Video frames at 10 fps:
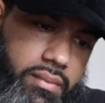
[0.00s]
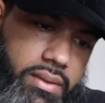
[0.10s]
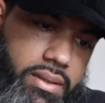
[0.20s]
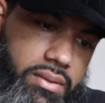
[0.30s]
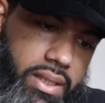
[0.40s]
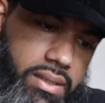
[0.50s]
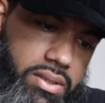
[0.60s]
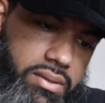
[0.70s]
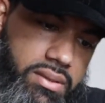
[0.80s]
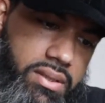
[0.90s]
And then you got
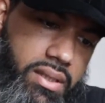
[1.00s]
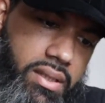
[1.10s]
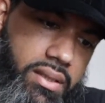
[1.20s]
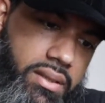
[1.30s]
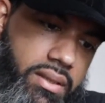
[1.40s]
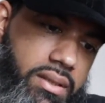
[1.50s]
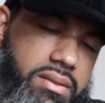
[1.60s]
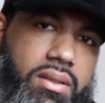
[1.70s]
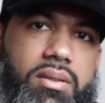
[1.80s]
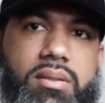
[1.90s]
your tongue.
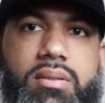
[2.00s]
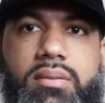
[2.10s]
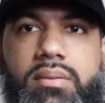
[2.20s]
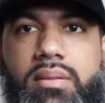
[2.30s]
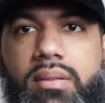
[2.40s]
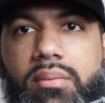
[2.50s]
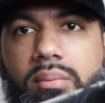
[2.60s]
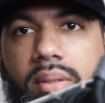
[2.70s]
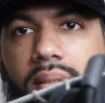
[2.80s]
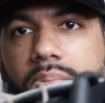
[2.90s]
It's all
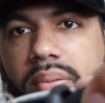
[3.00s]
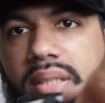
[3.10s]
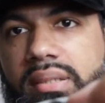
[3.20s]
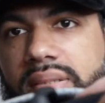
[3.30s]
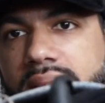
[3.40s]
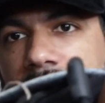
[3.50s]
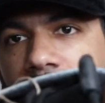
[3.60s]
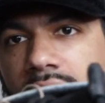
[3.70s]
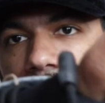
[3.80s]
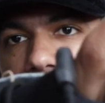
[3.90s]
one piece
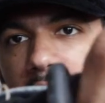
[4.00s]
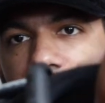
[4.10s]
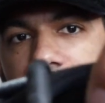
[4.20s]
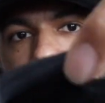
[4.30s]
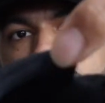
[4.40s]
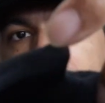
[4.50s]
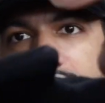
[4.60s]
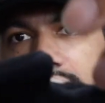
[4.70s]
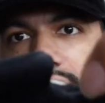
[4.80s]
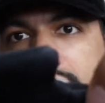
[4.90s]
knitted
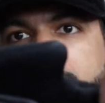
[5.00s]
together